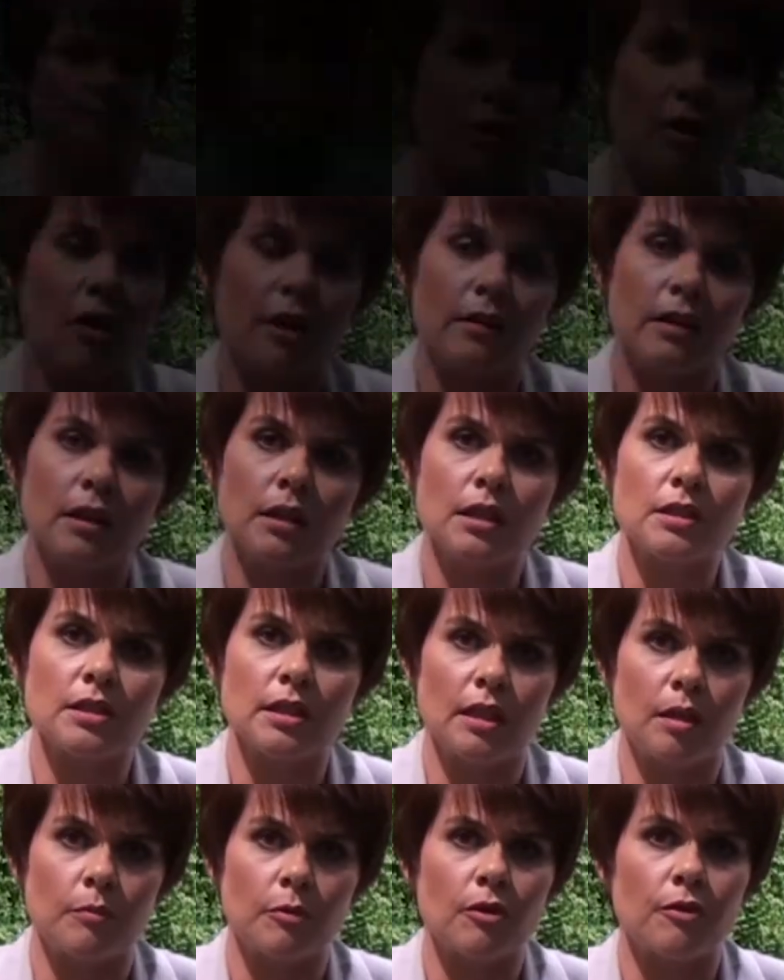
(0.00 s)
So yeah, I think there's
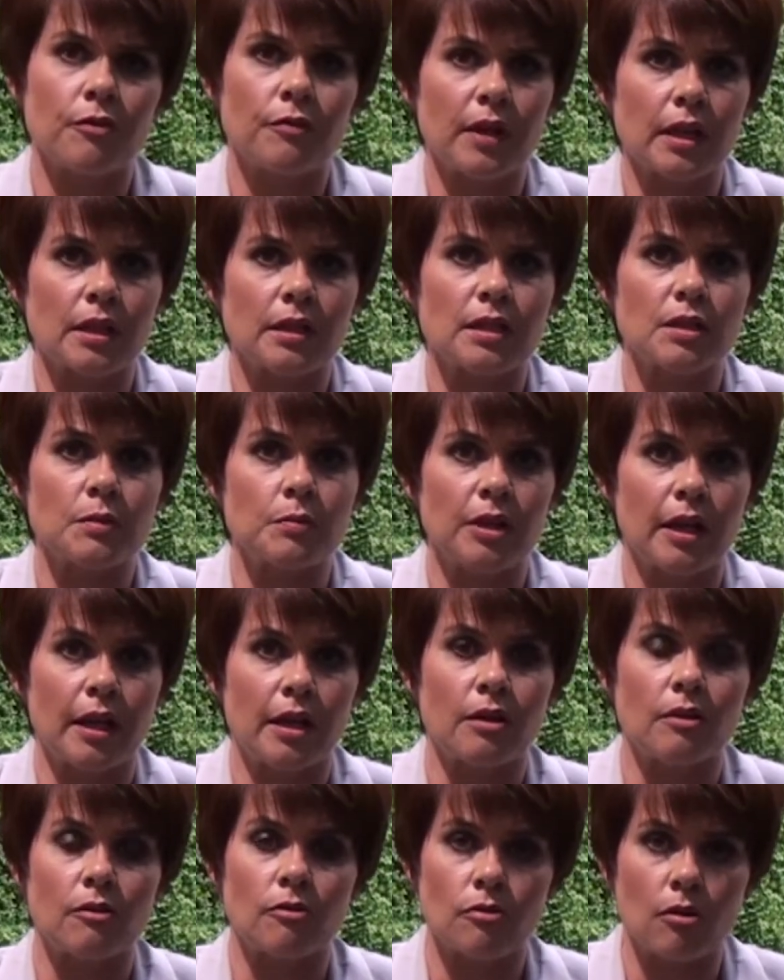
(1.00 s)
a number of factors
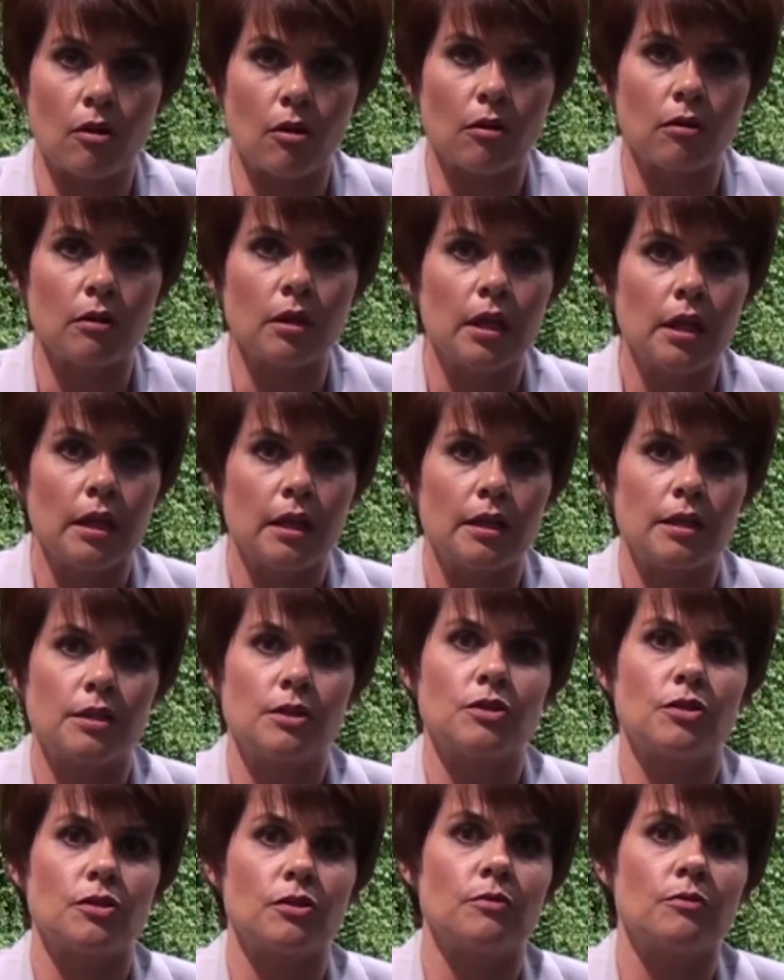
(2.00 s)
playing a role
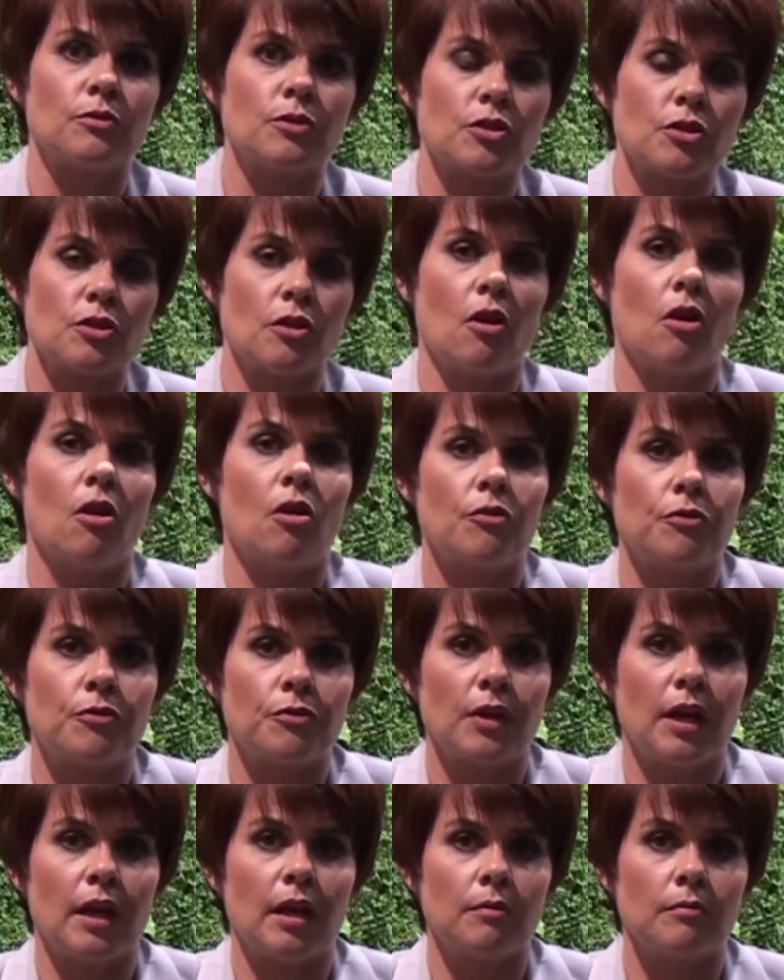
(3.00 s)
in terms of
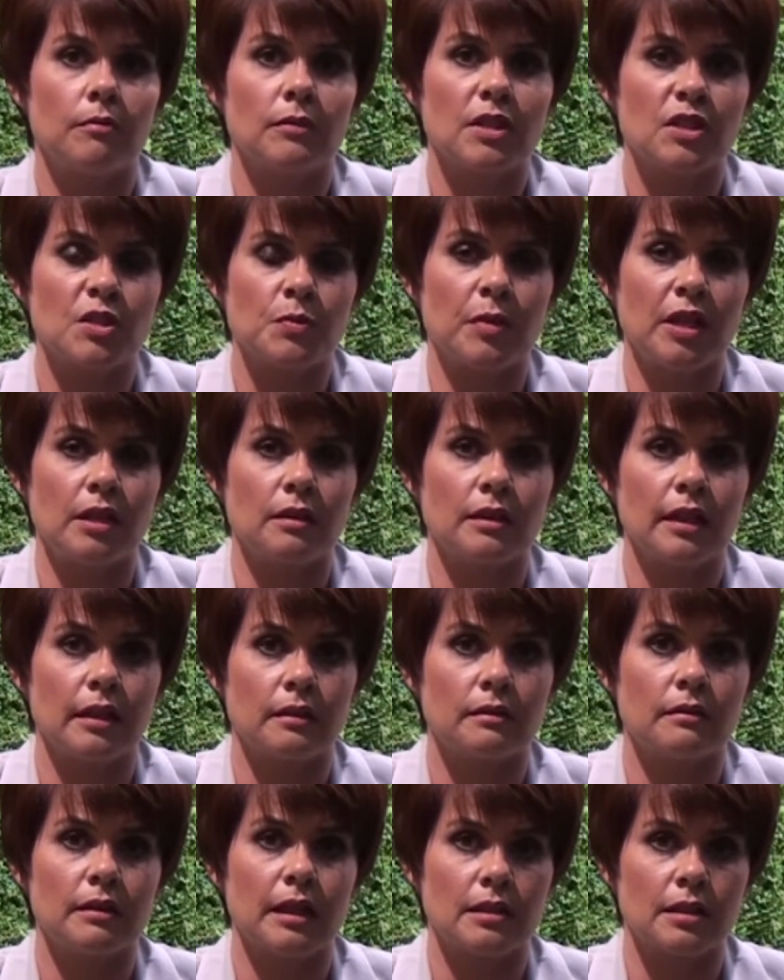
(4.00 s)
the spend
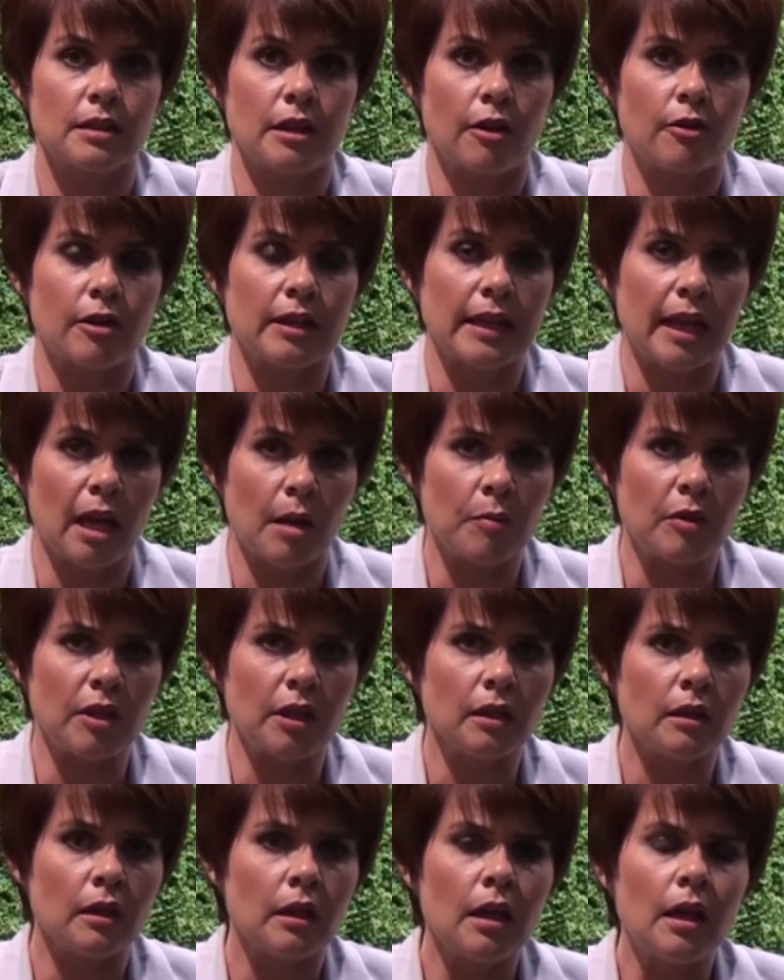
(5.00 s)
that's currently
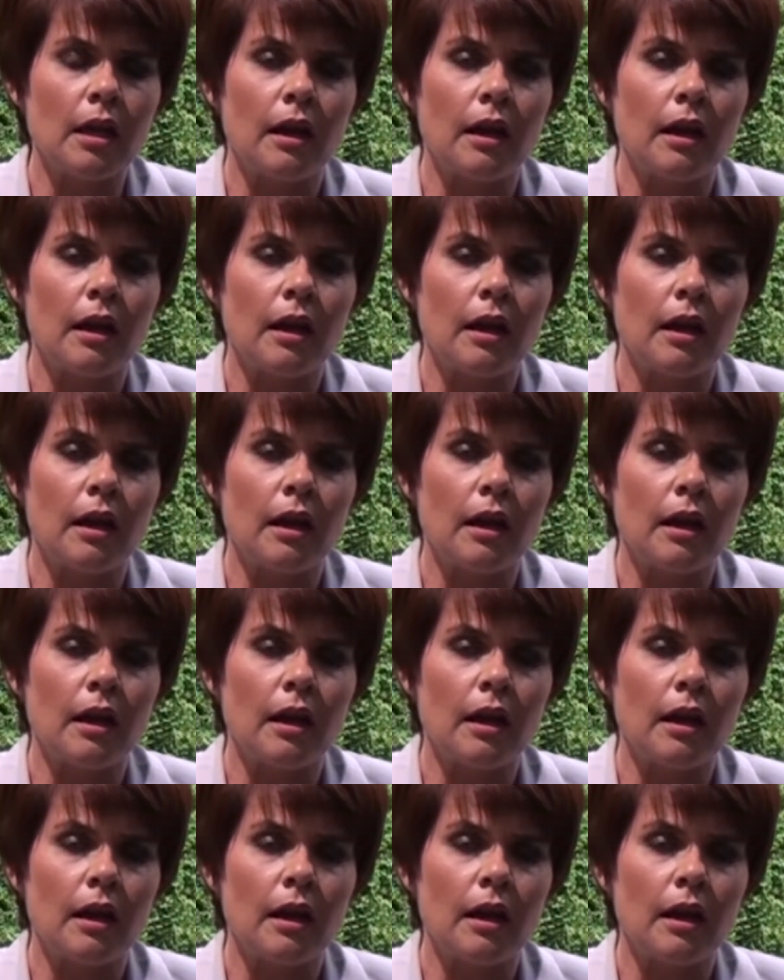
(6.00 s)
happening.